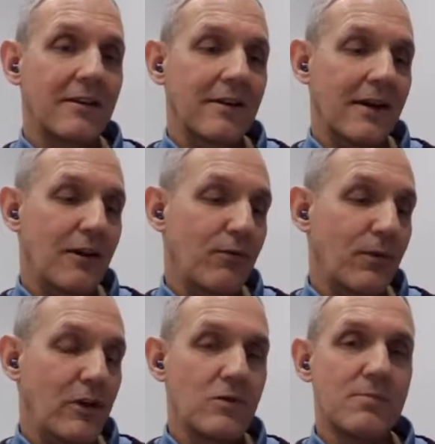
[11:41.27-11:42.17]
And if we
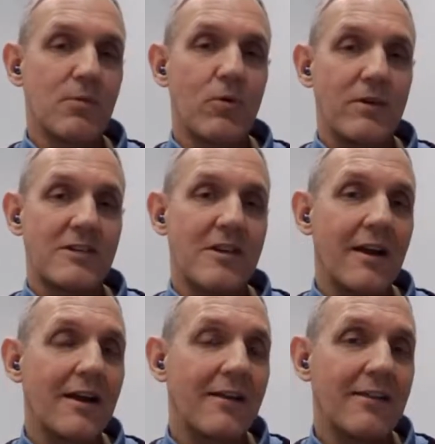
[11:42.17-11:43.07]
use more
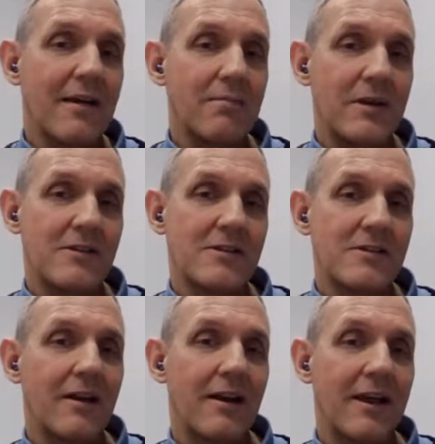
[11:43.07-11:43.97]
recycling, that means
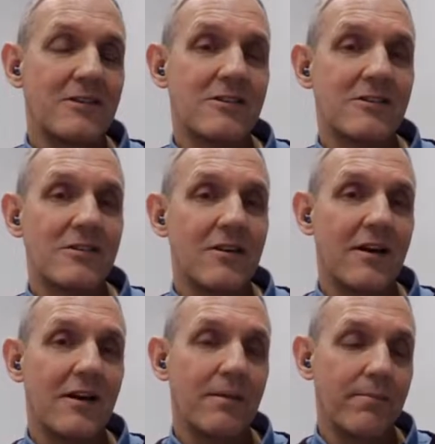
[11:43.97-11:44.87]
less
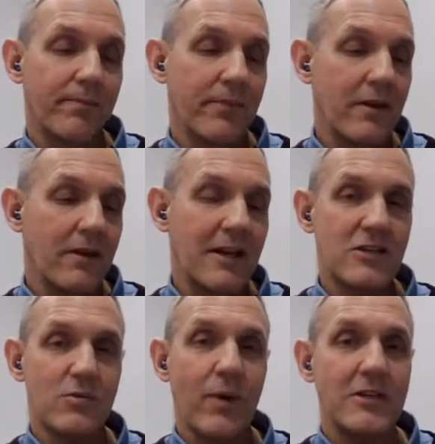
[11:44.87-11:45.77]

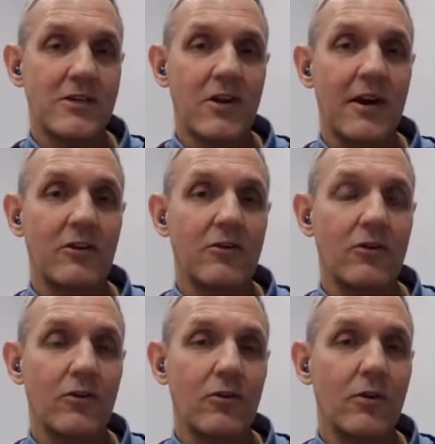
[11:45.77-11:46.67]
waste going
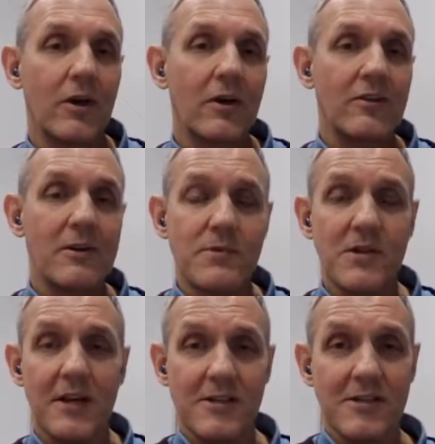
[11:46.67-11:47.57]
to tip
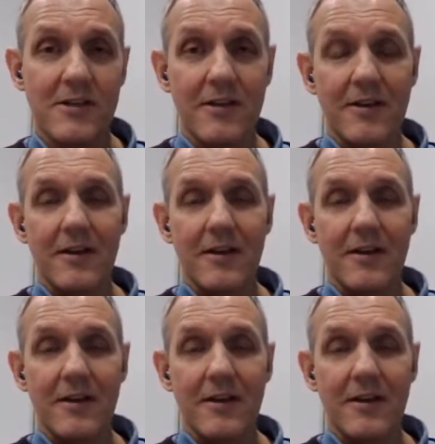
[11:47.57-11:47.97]
sites,